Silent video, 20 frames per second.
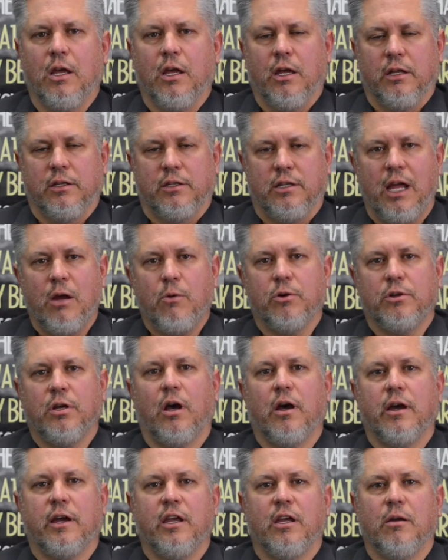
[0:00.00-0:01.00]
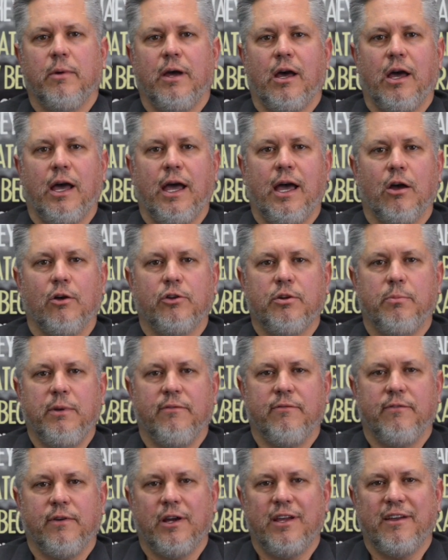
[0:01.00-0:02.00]
Today we're talking about how to be
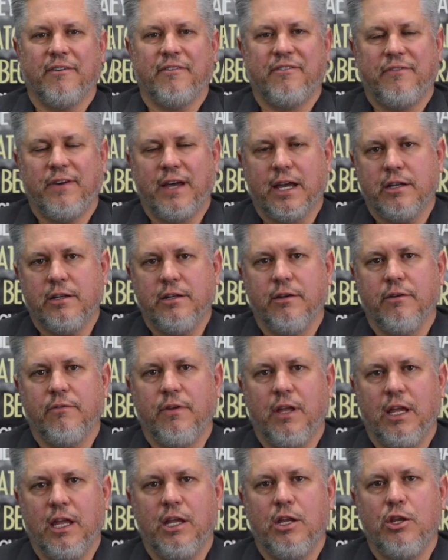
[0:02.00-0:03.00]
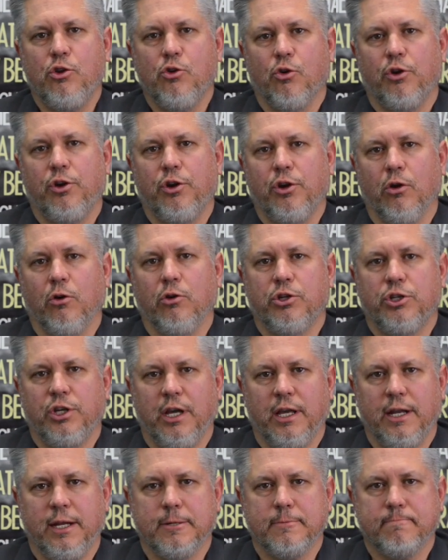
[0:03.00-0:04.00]
very effective in your
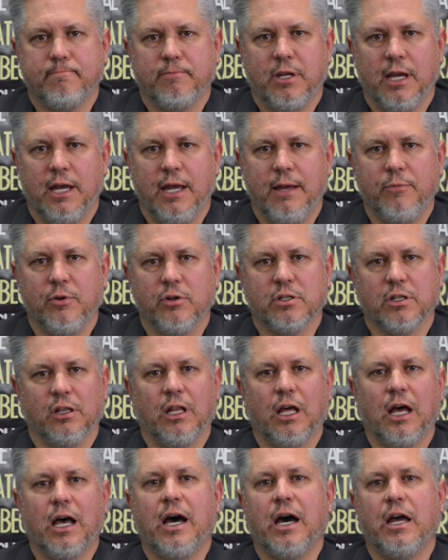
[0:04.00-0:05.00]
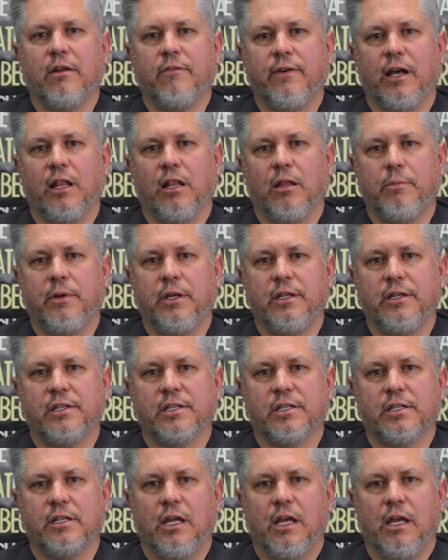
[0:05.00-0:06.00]
negotiating. Okay, there's a lot of
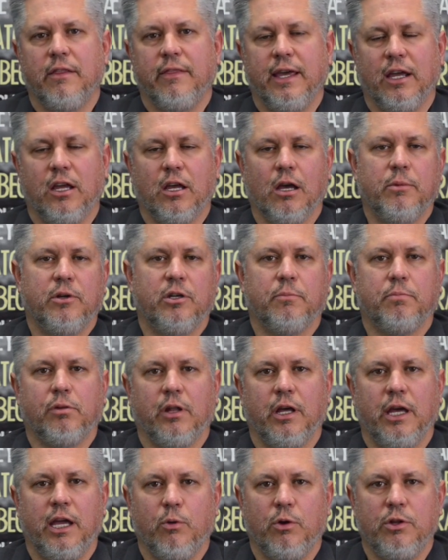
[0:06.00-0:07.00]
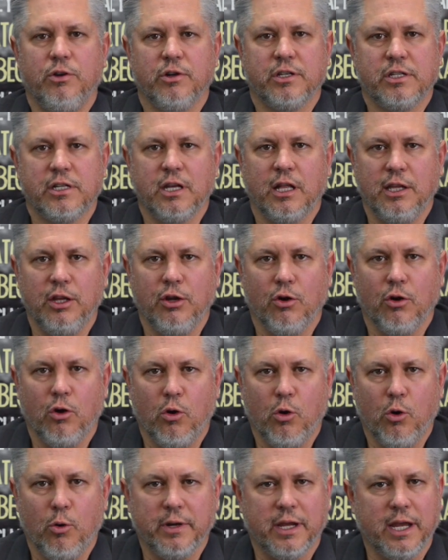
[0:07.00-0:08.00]
elements that come into play when you're selling your
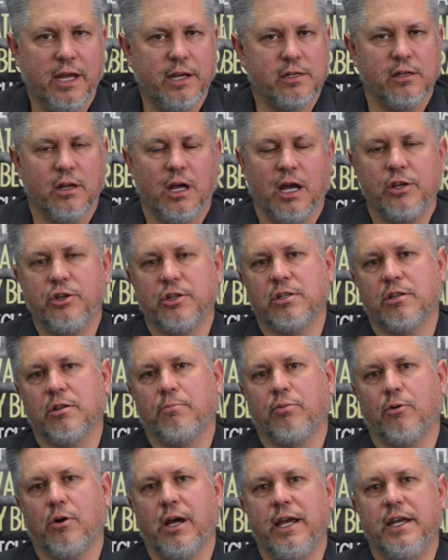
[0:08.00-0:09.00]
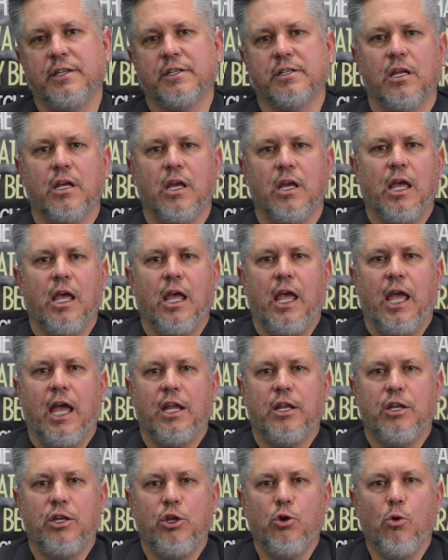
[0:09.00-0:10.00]
home. Okay, it's not just the price,
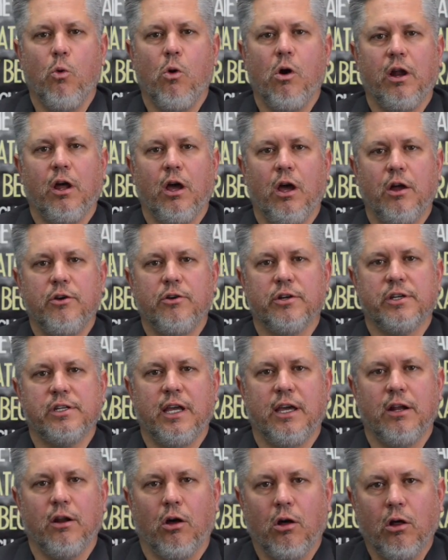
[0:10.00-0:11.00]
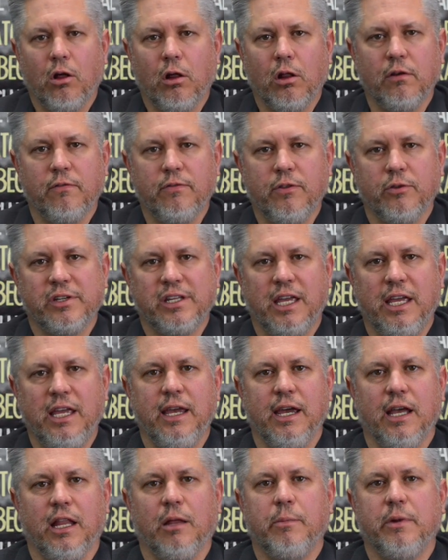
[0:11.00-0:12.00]
and you want to understand all of those
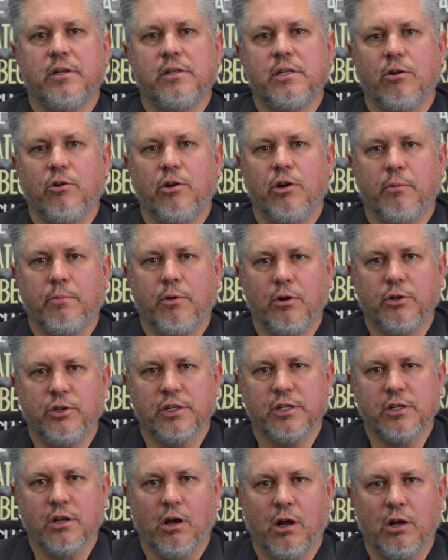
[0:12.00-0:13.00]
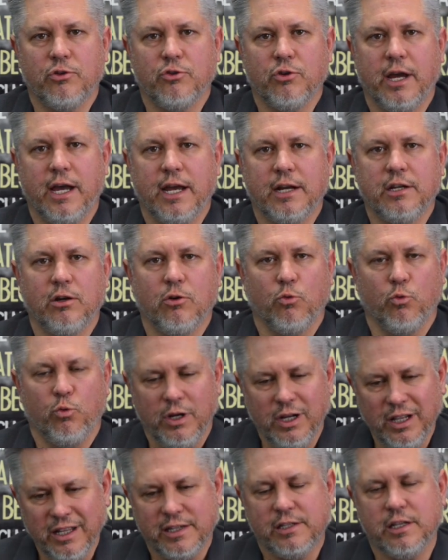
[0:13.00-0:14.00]
key elements that are in a purchase contract, in a
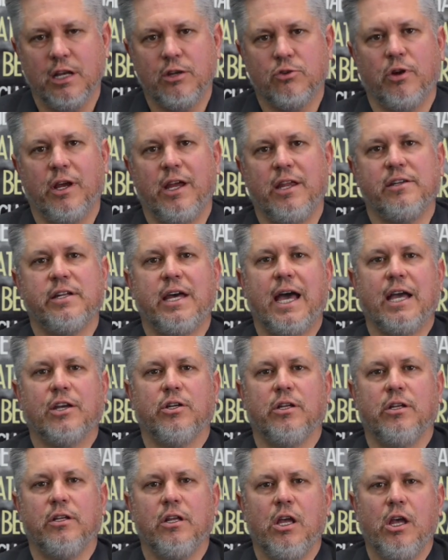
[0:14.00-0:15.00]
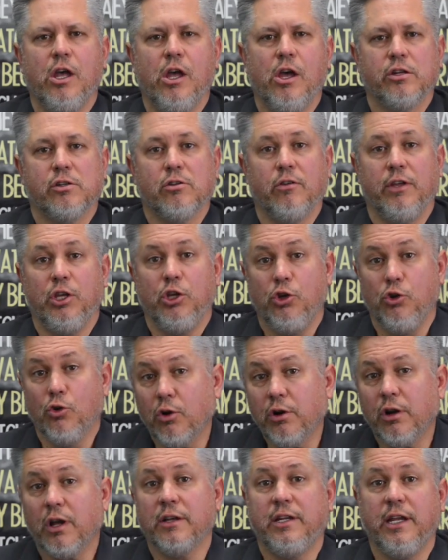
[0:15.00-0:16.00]
real estate transaction, so that
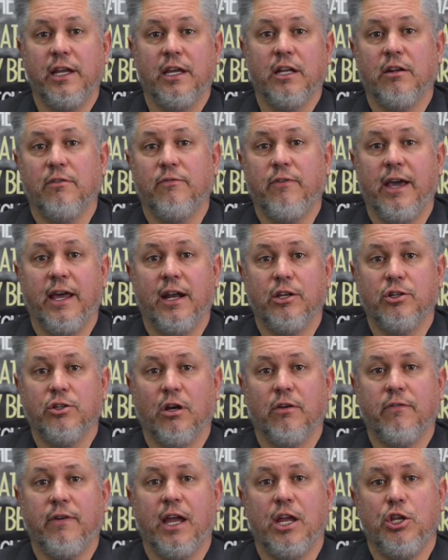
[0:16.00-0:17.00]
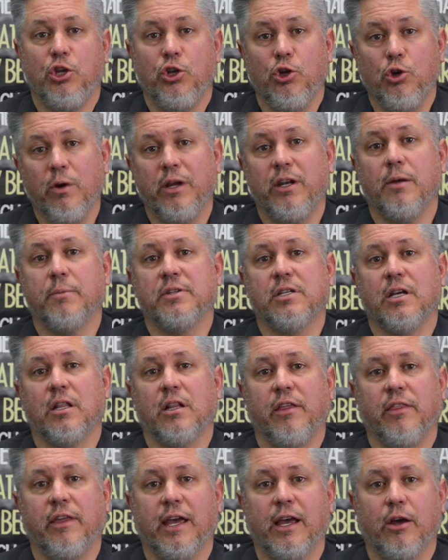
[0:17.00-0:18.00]
you're not taken advantage of and you end up
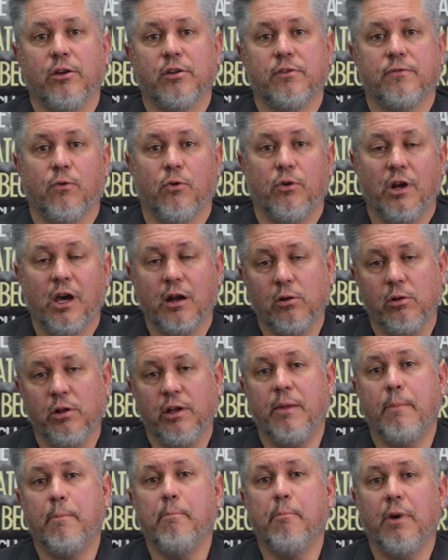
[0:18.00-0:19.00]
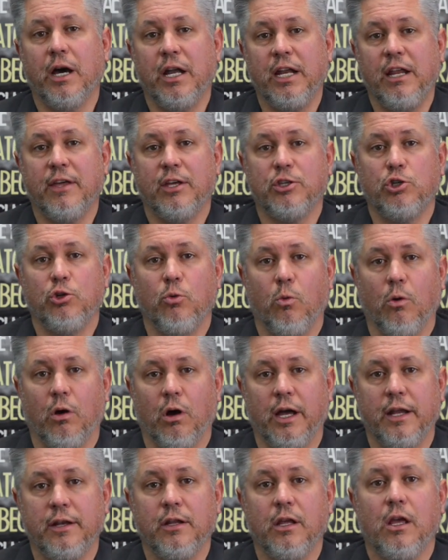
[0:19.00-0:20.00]
selling the house for not only the money that you
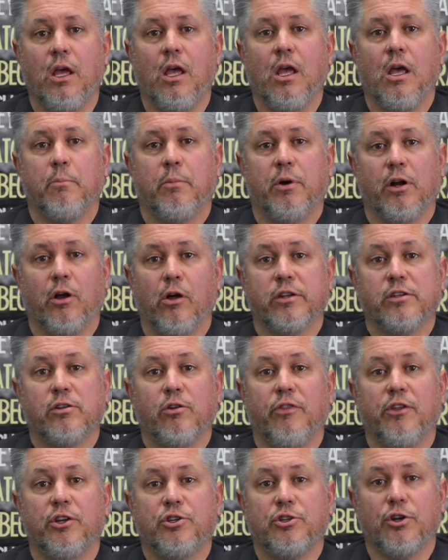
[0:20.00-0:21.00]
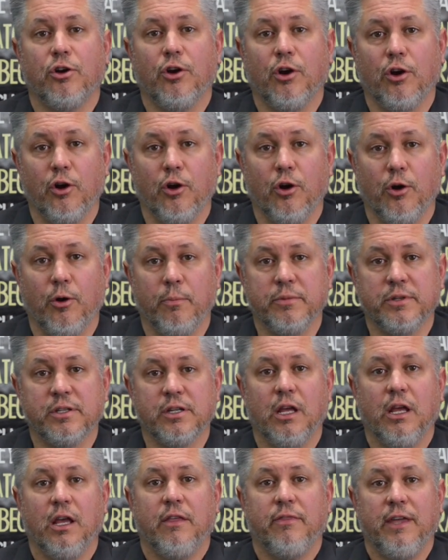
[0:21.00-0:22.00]
want, but also the terms
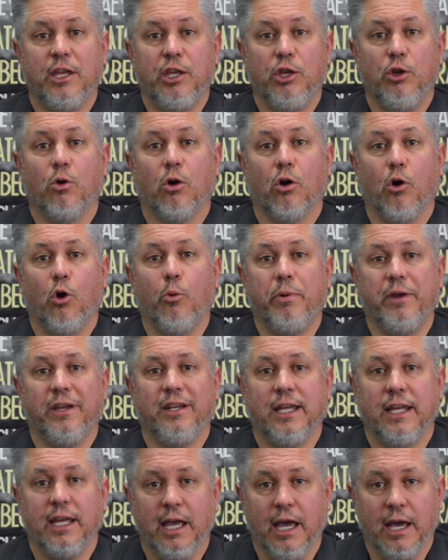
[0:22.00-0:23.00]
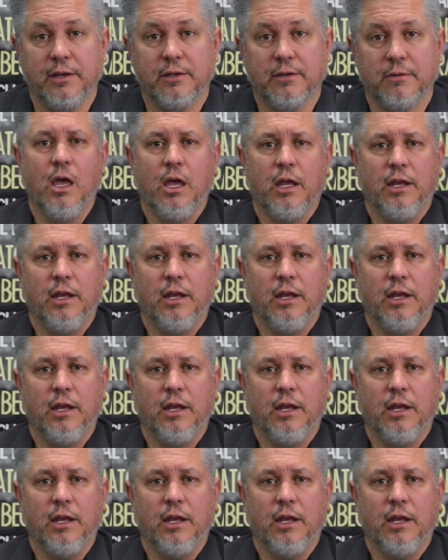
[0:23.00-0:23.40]
that you are hoping to get.